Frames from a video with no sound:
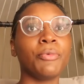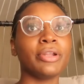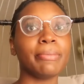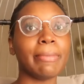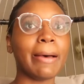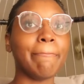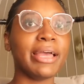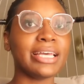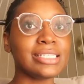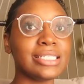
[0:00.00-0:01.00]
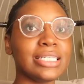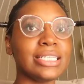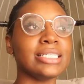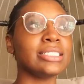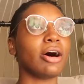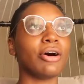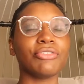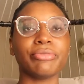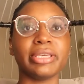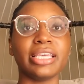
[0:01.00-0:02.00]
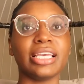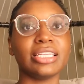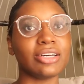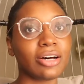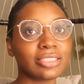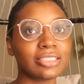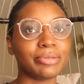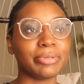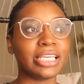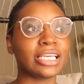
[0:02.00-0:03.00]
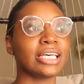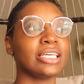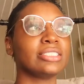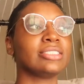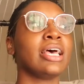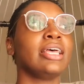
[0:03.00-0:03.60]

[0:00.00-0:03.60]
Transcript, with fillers: one of my besties calls me and talks to me because